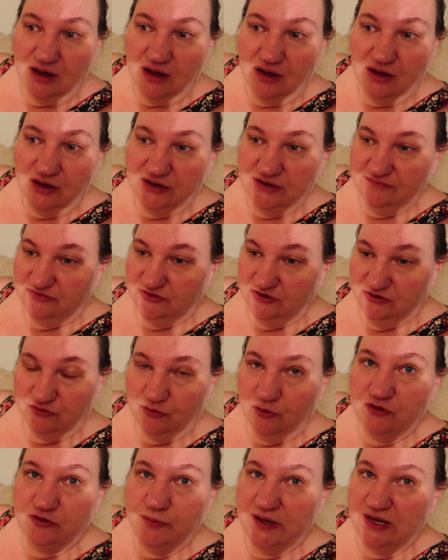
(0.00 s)
on if there's
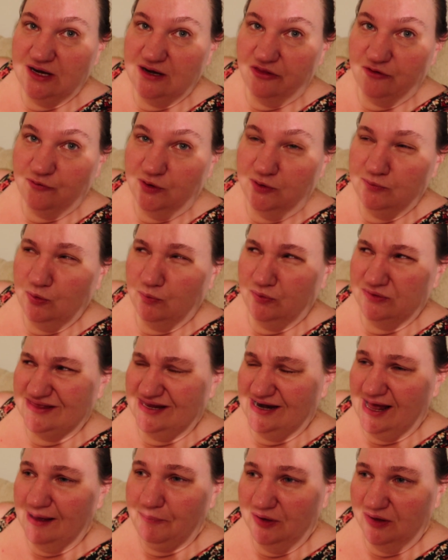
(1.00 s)
going to be another one, but with
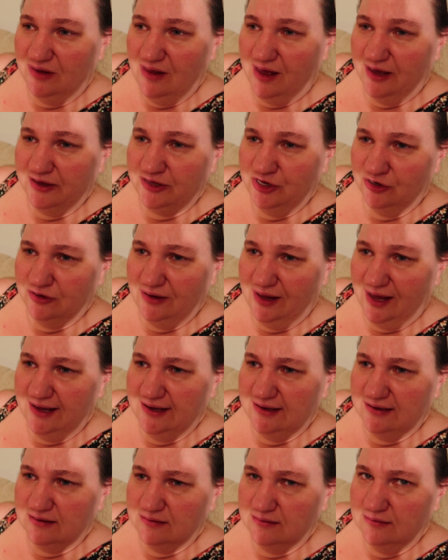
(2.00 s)
that epilogue, you're
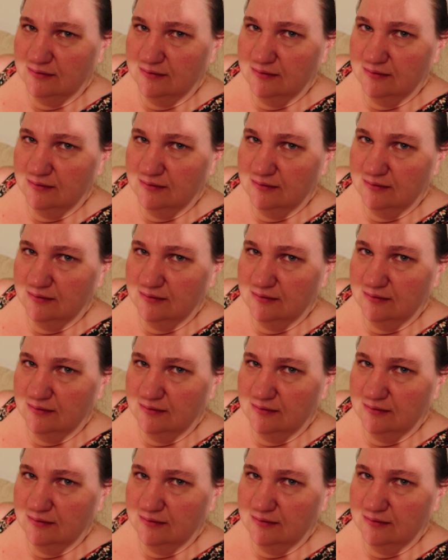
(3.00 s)
like,